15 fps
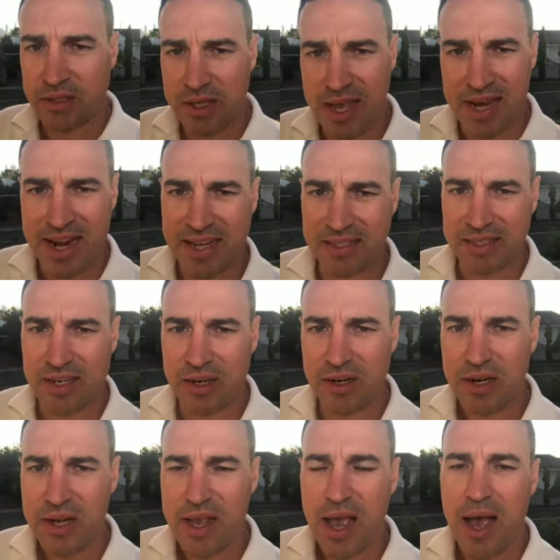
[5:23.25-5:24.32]
So they announced their,
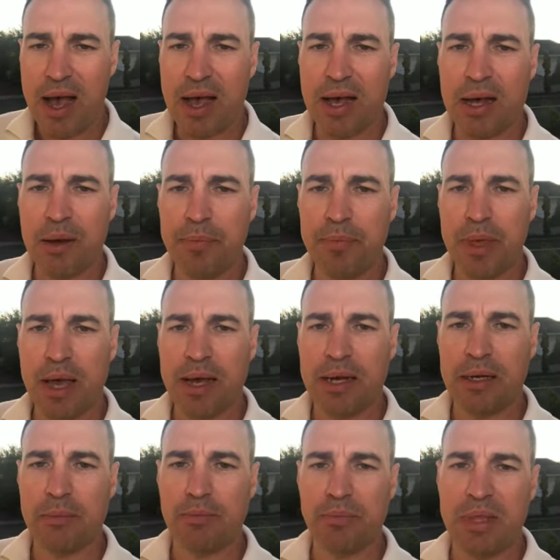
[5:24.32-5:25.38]
um,
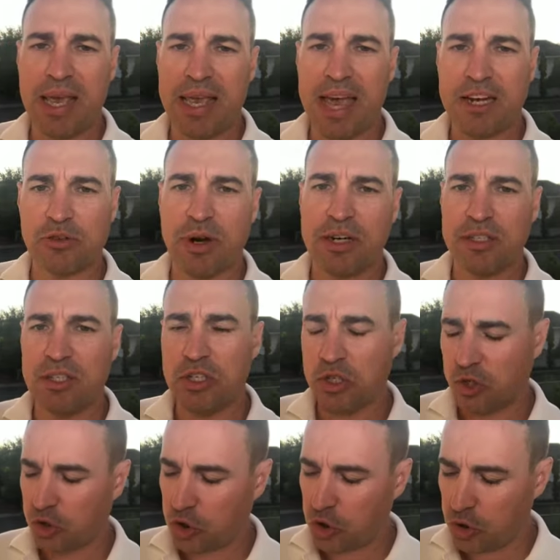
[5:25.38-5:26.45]
um, their cash rate
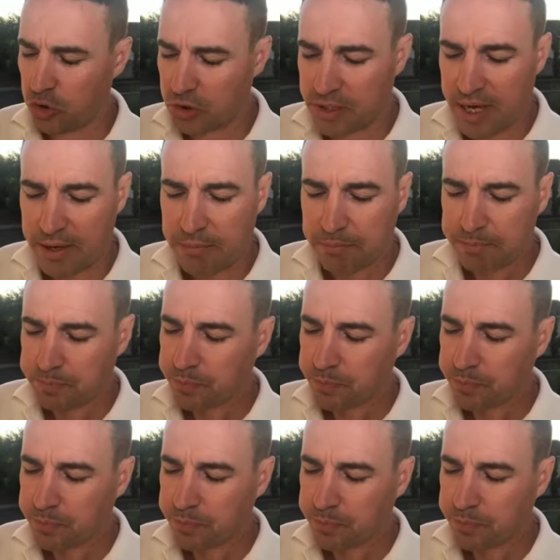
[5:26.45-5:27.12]
decision on Tuesday.